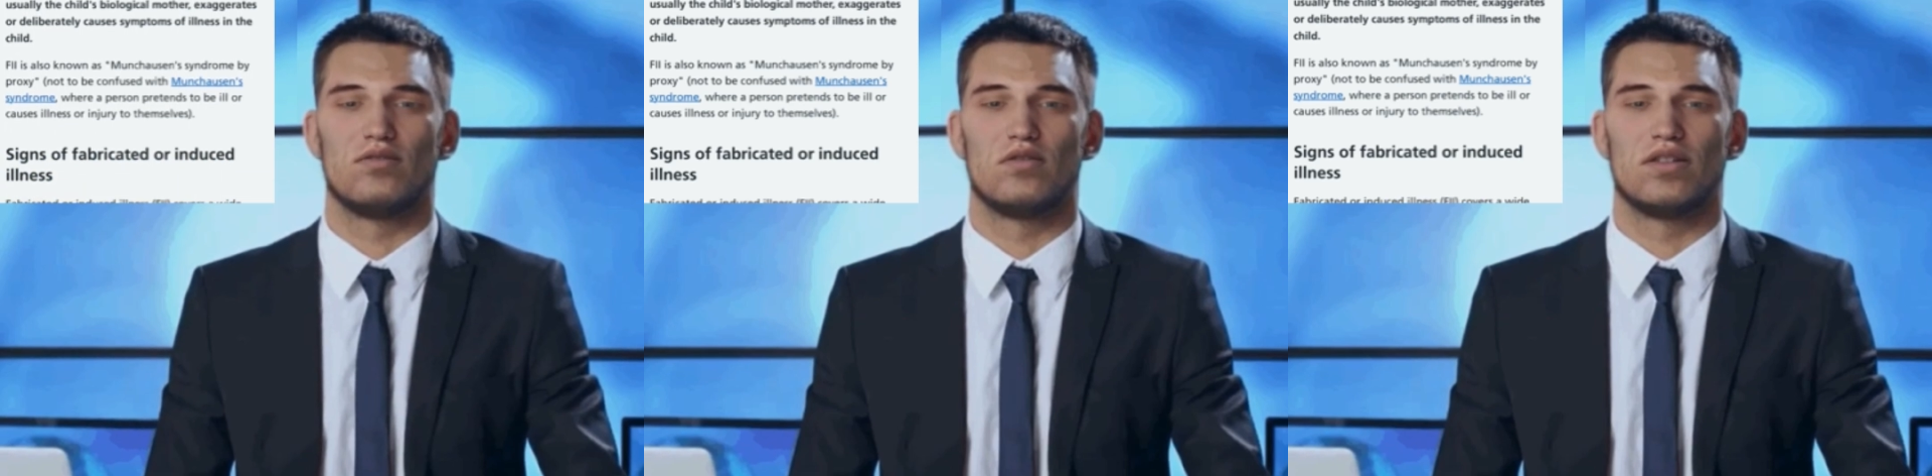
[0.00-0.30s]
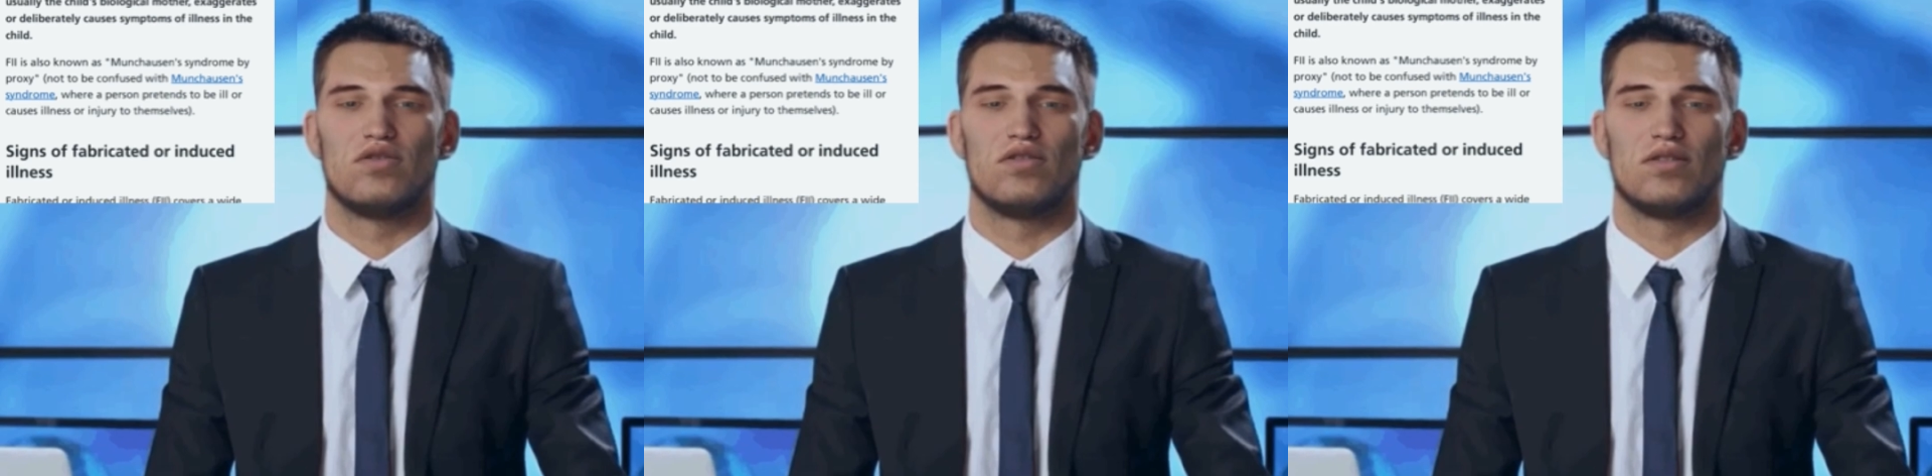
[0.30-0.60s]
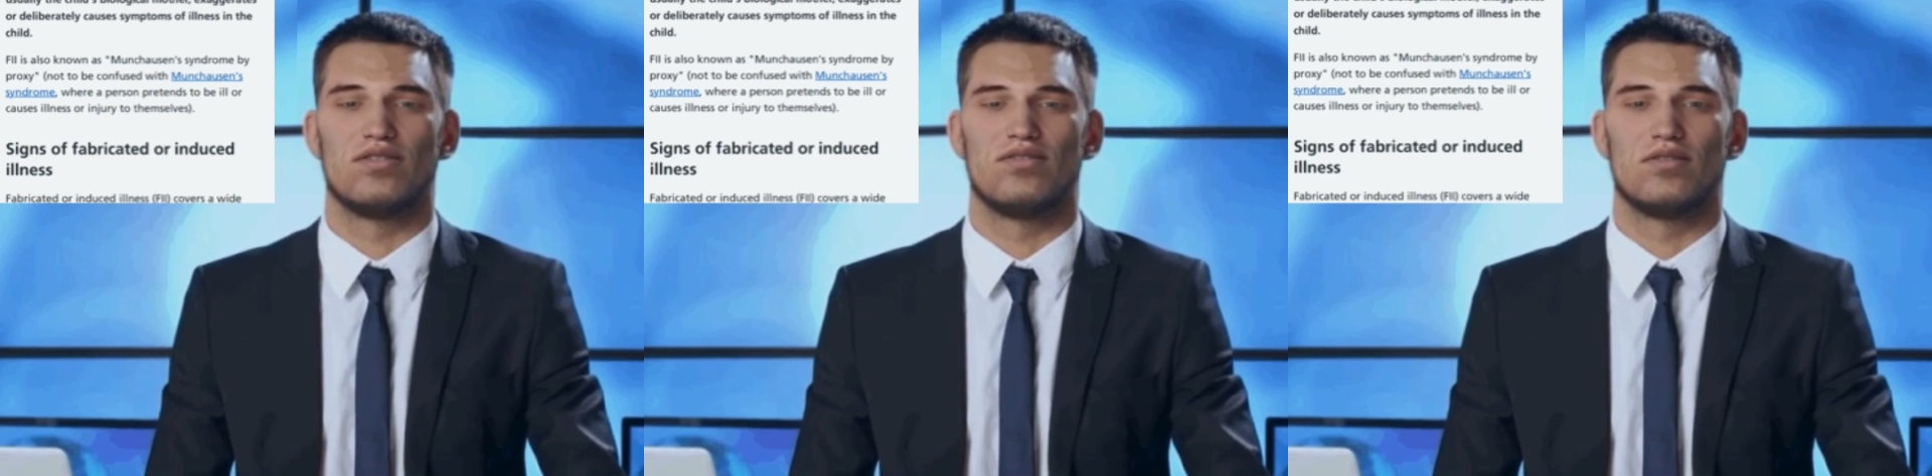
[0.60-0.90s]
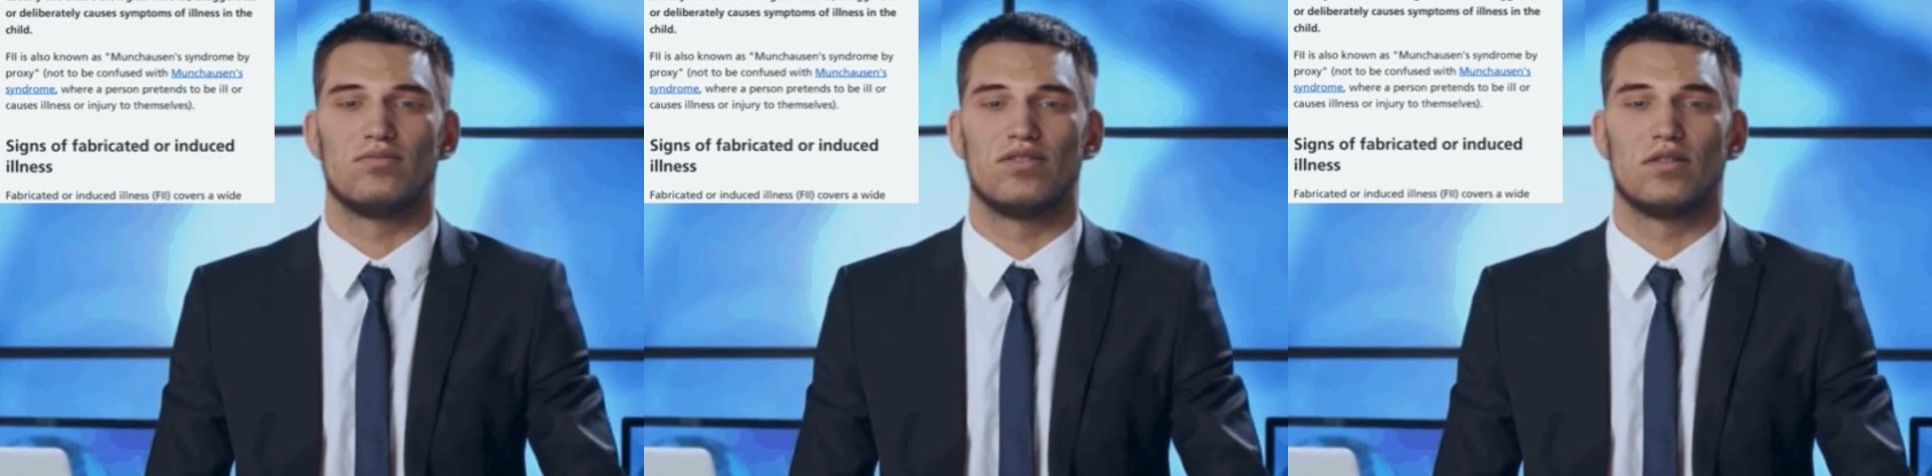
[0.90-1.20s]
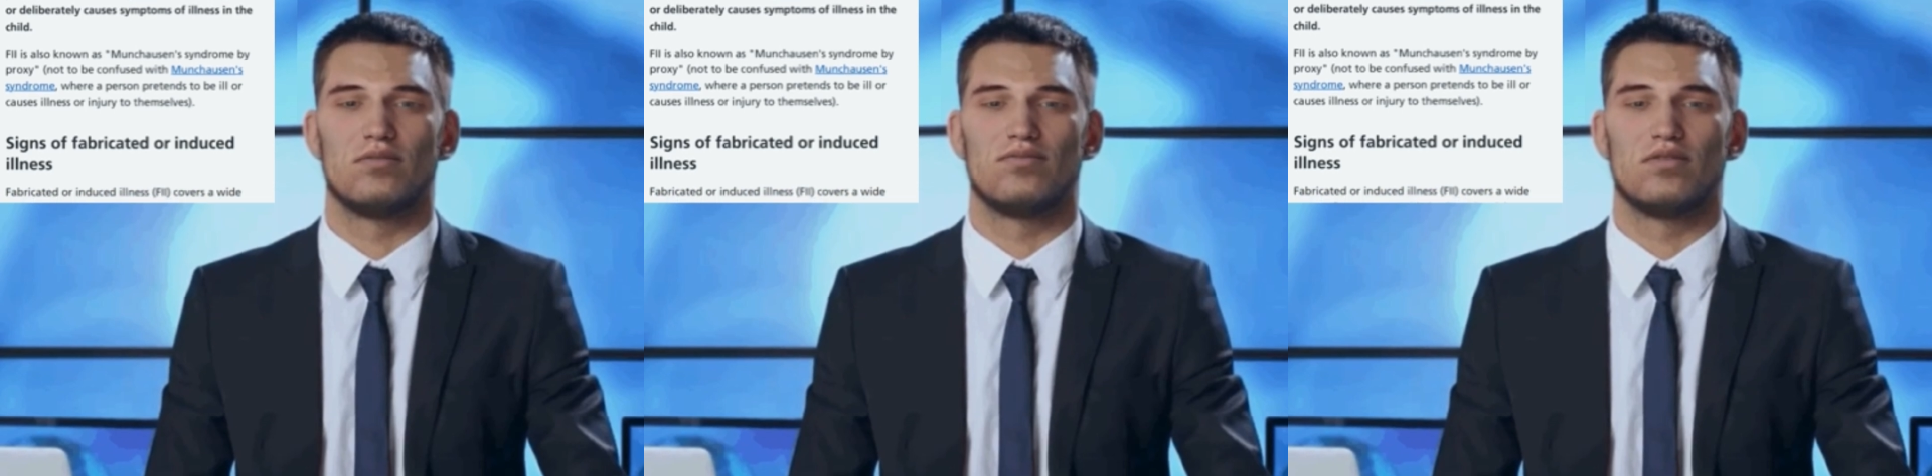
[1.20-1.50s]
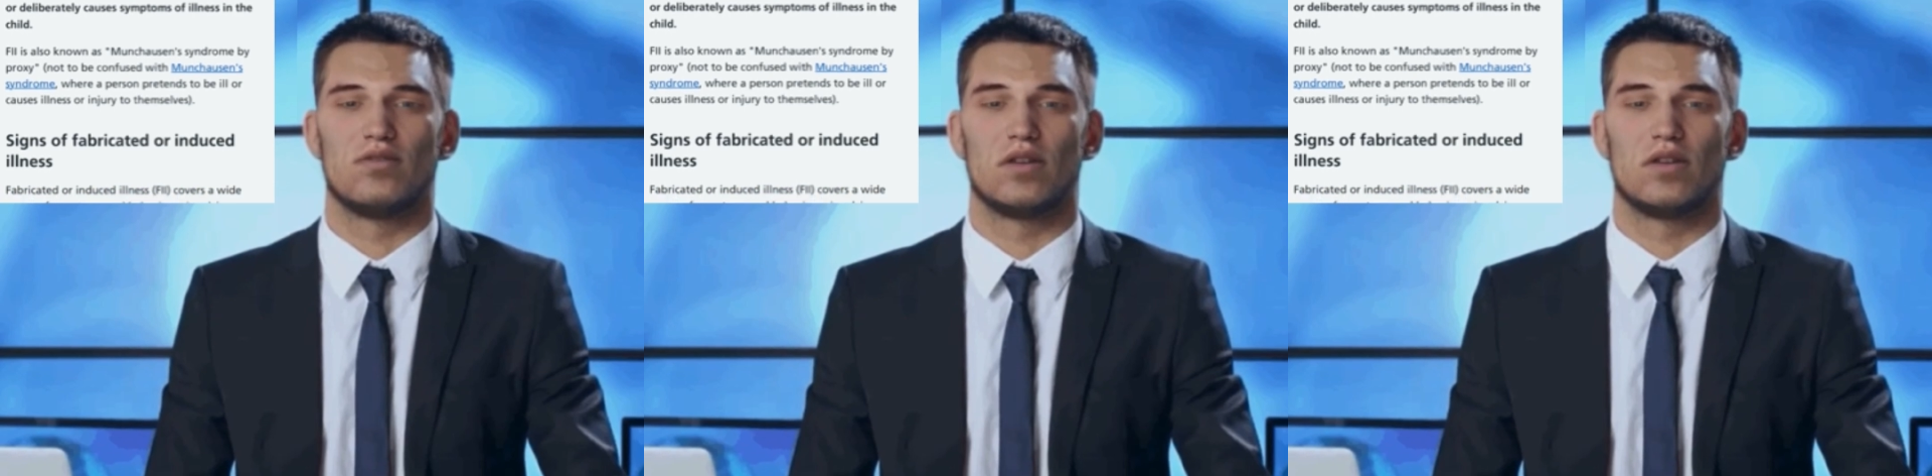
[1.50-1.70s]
or injury to themselves.